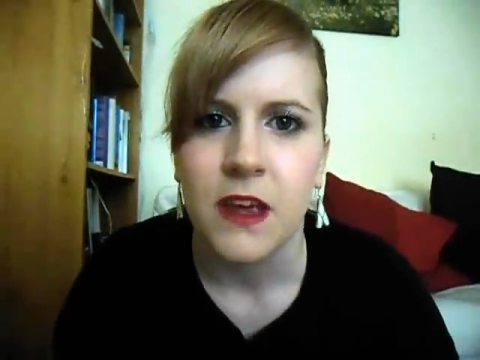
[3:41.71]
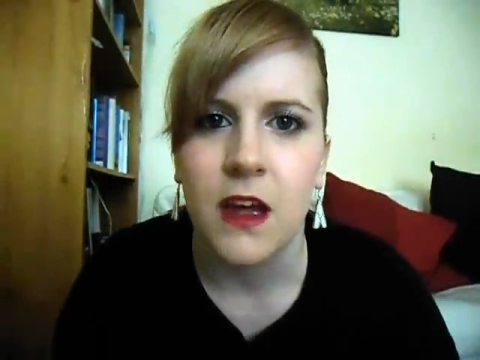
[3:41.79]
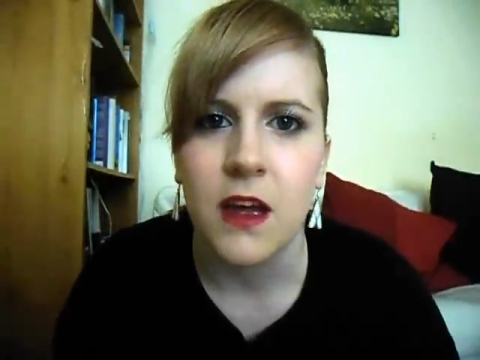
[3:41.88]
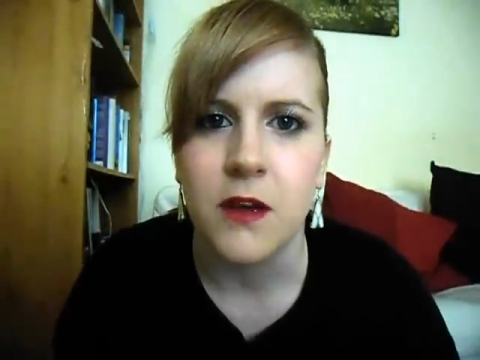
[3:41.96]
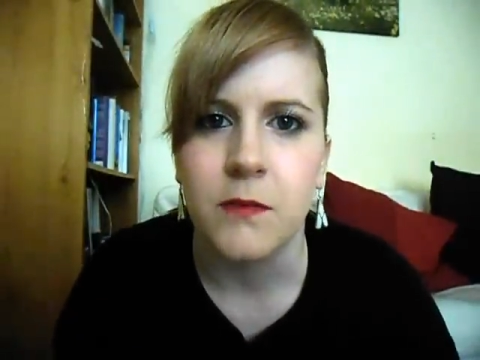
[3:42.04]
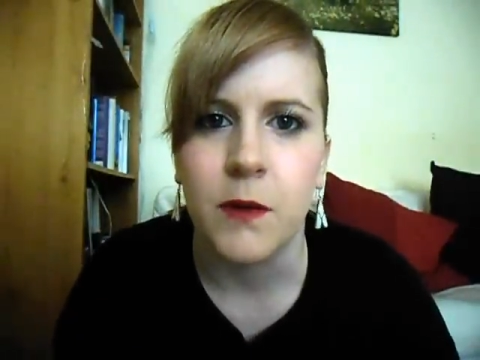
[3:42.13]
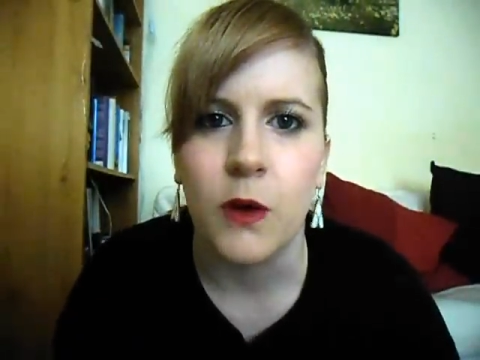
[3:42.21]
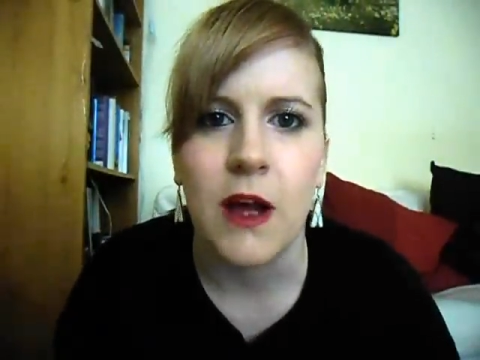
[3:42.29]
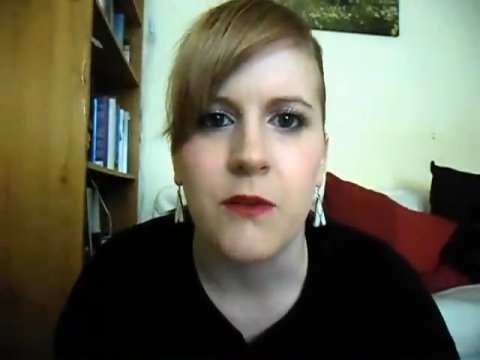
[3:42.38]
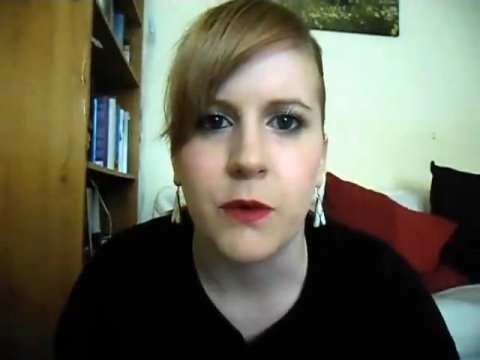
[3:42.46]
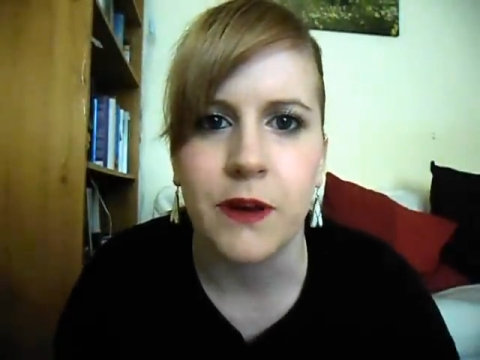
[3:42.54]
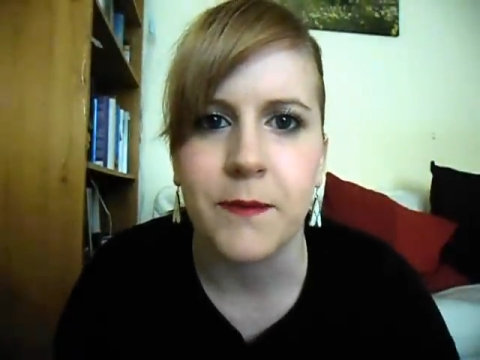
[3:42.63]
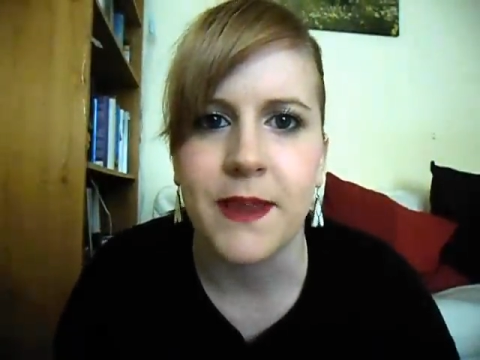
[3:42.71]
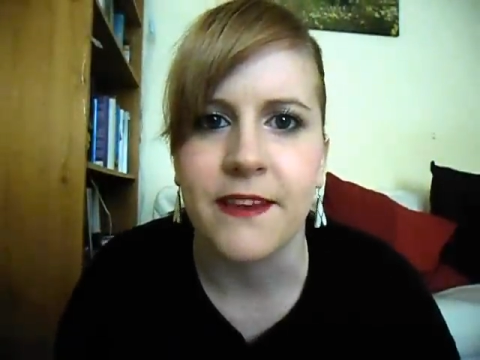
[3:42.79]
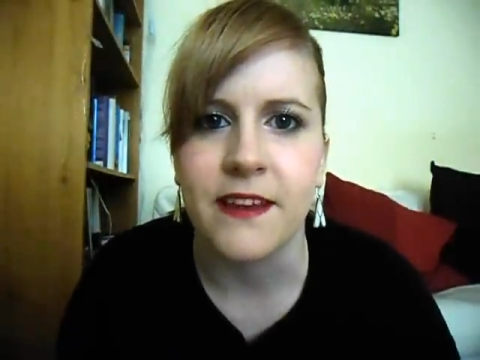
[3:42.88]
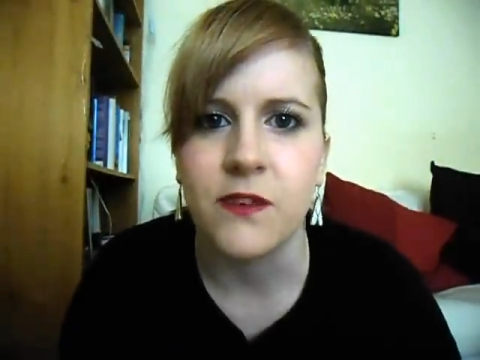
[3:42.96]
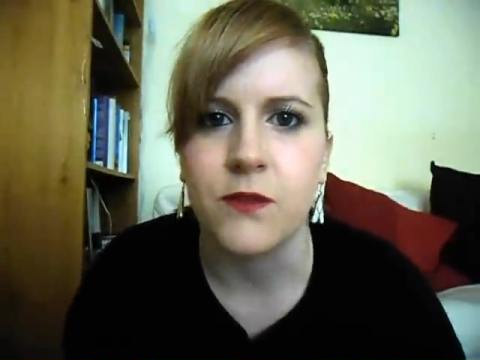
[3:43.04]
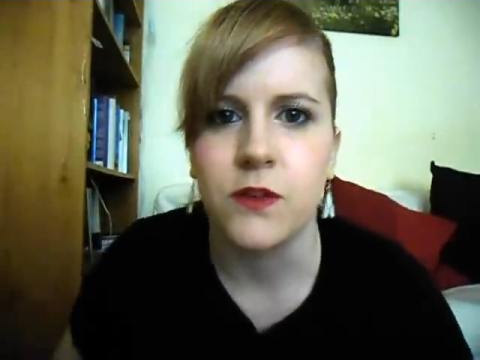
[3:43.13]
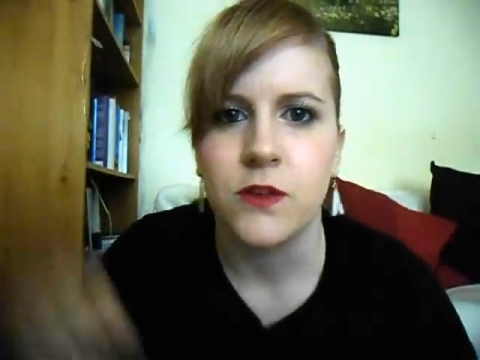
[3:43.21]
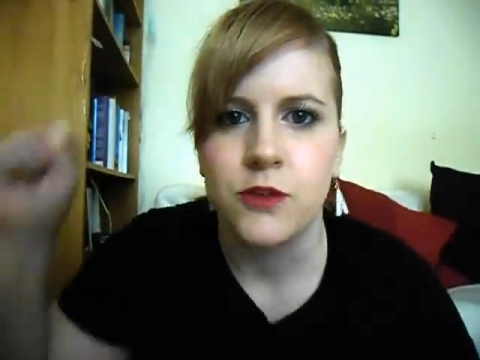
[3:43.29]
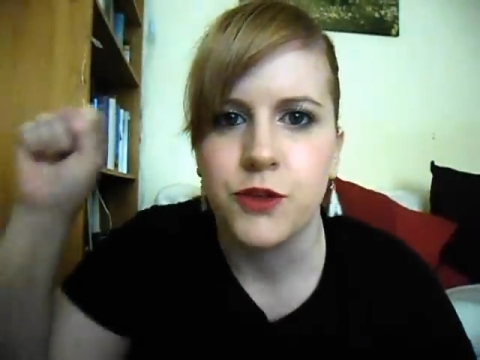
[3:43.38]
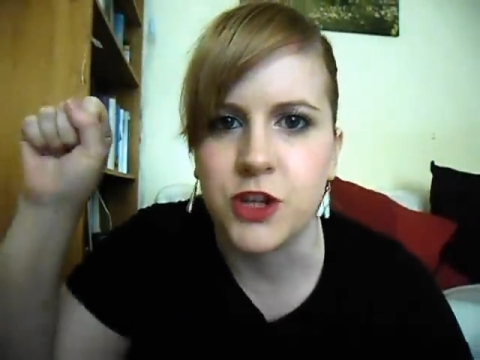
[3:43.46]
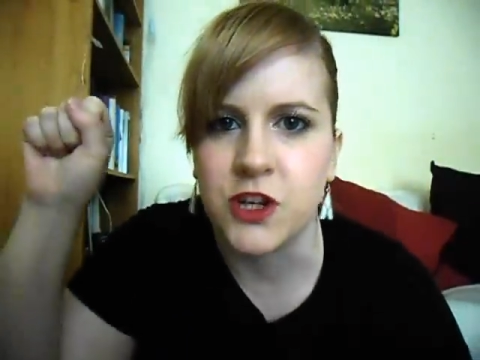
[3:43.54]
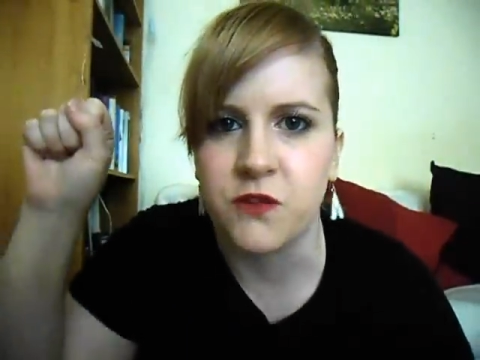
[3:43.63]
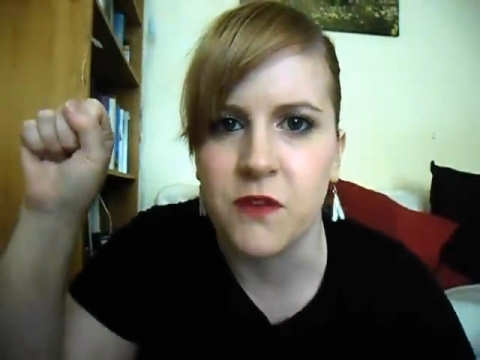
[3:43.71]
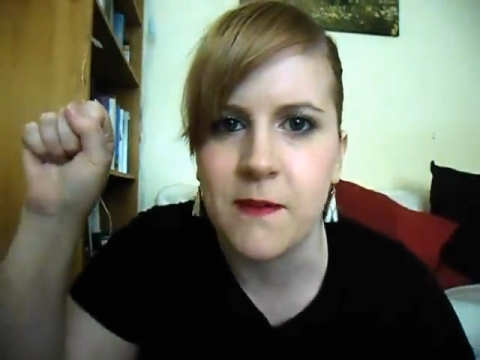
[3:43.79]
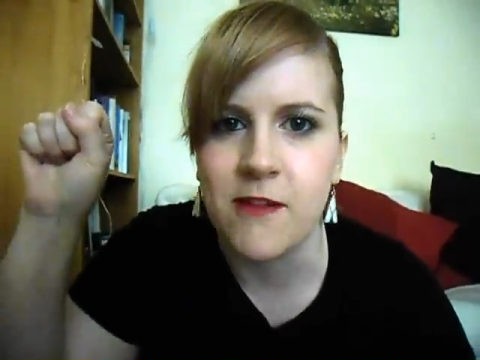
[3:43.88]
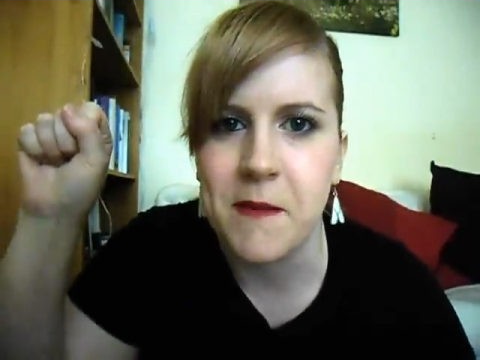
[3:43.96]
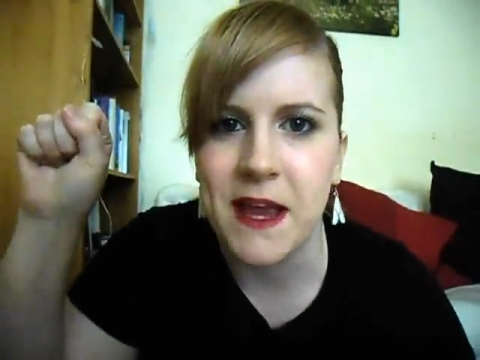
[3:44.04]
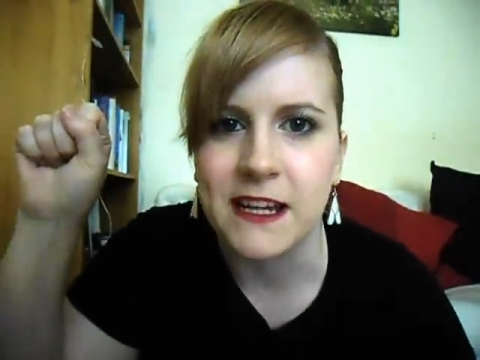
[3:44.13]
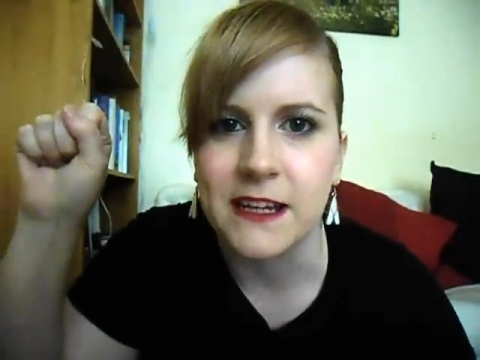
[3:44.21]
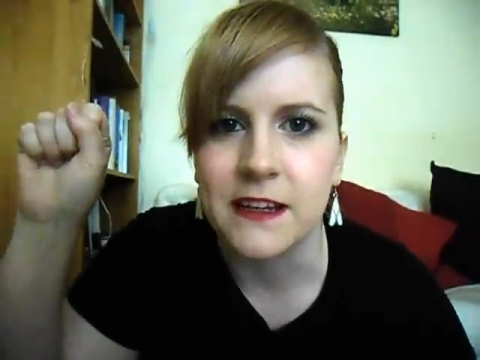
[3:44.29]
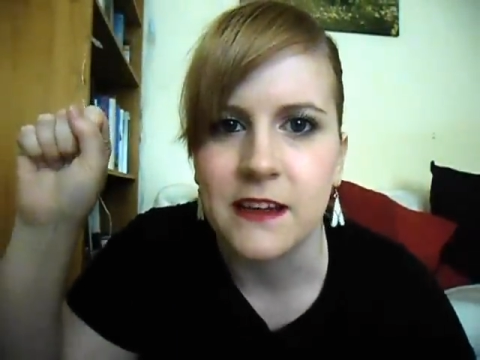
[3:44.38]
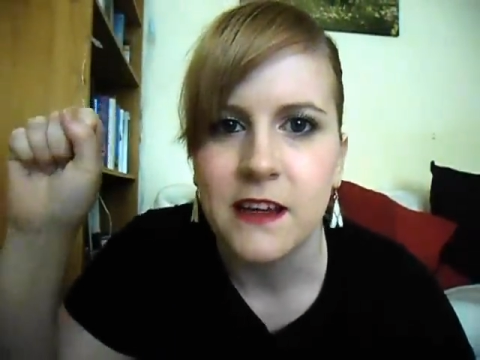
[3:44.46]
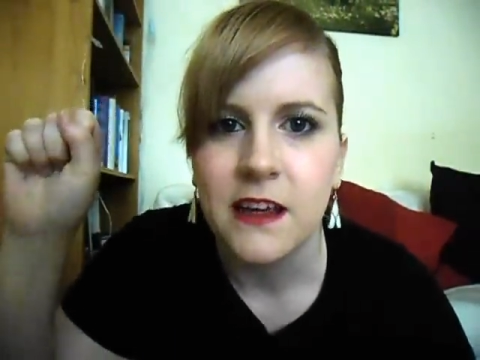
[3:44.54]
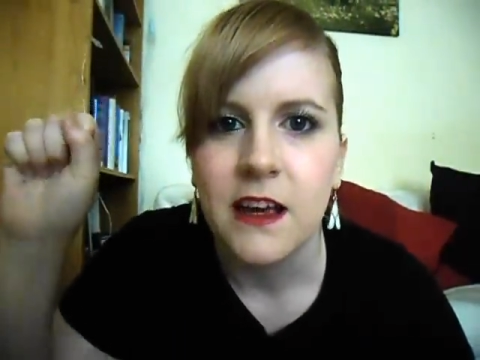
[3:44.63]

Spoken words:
or F1 Obsessive, justice for my remain.